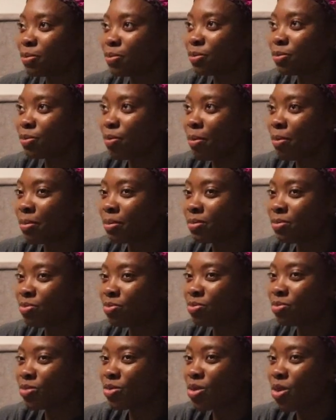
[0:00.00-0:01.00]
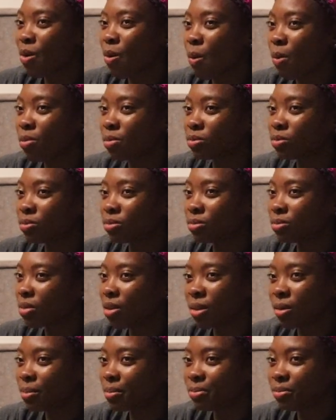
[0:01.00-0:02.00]
Because there's nothing like it. Can't compare it,
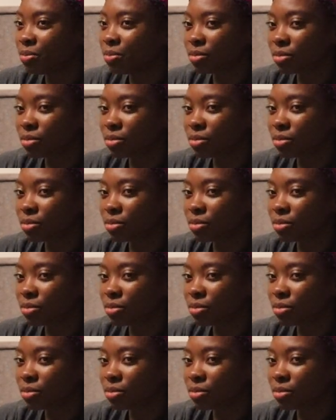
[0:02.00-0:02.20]
baby.